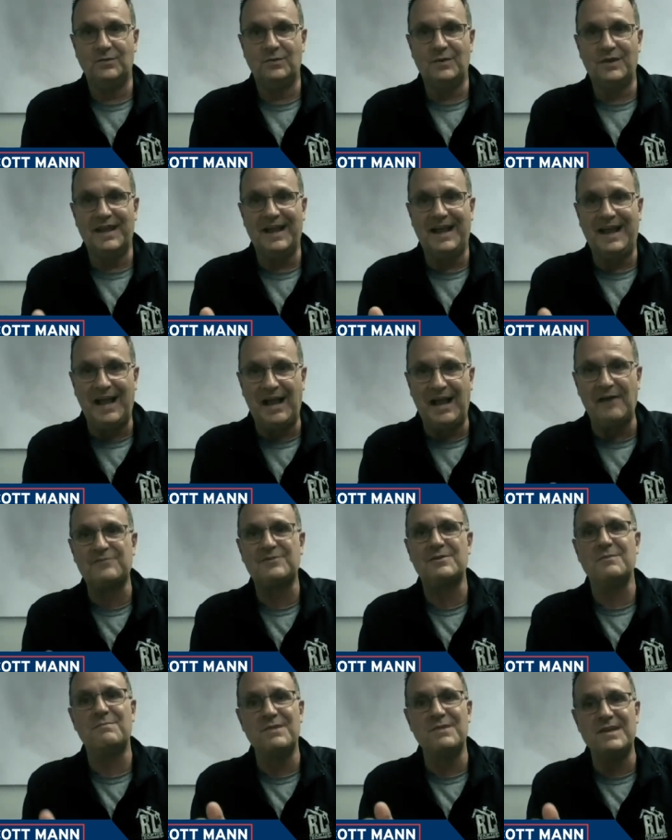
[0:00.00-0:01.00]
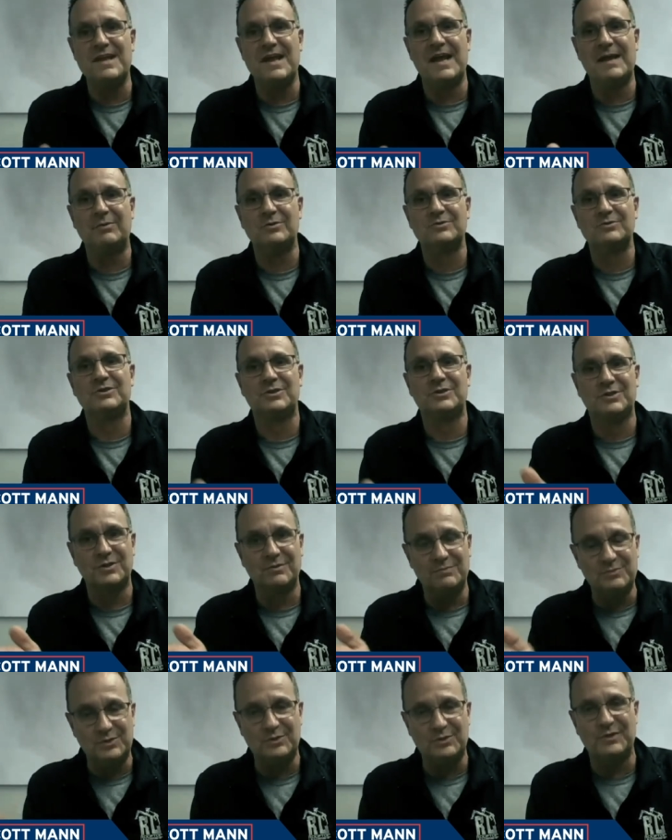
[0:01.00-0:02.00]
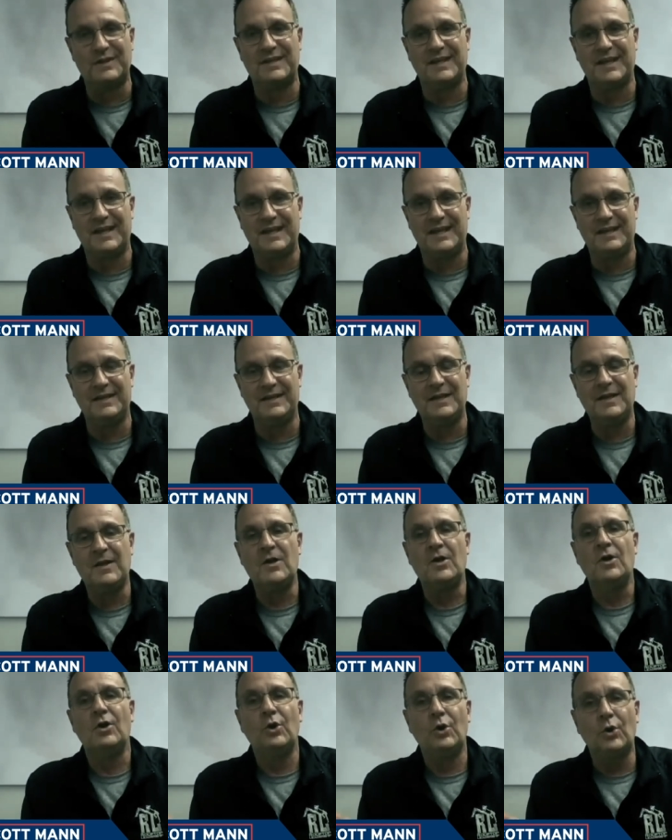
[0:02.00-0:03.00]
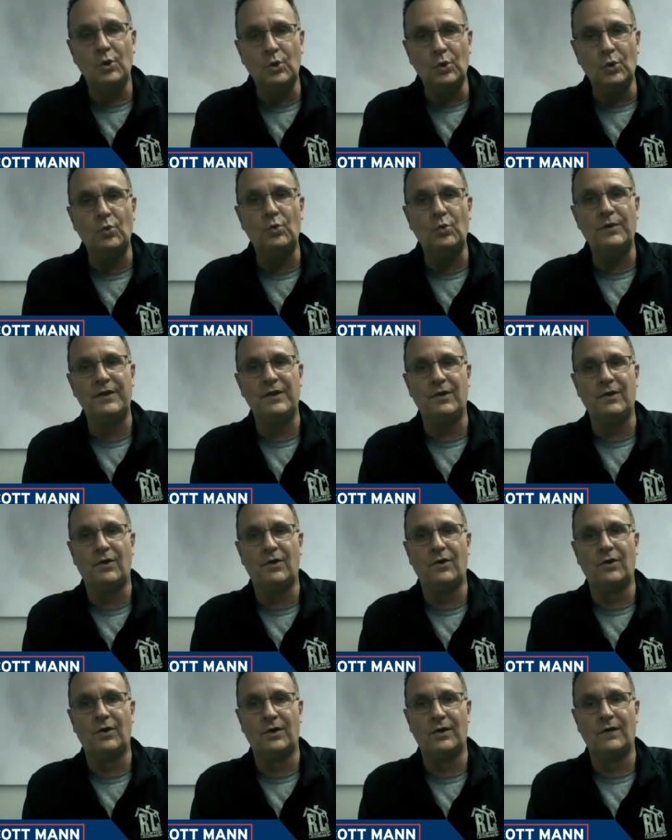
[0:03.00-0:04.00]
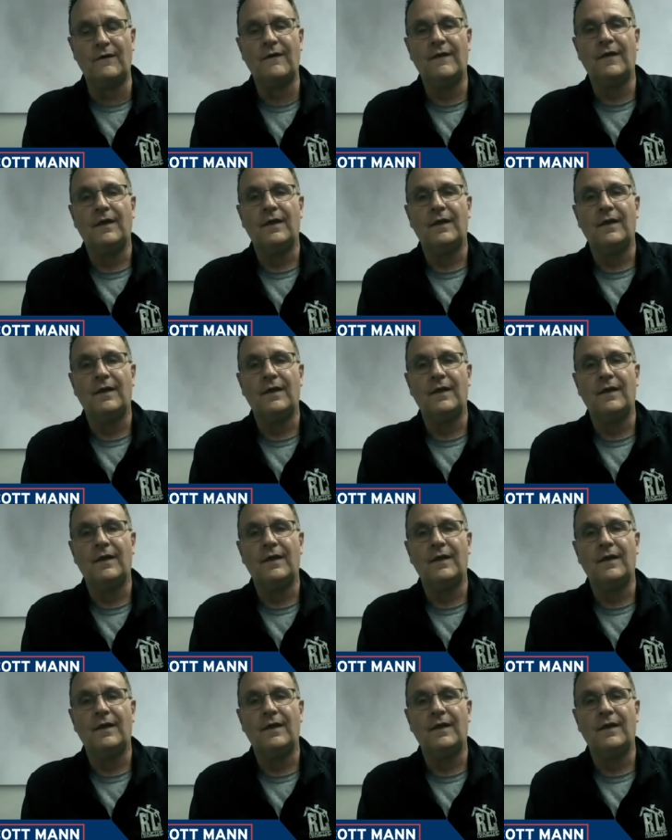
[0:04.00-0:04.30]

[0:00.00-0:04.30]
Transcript: We have to be able to communicate who we are,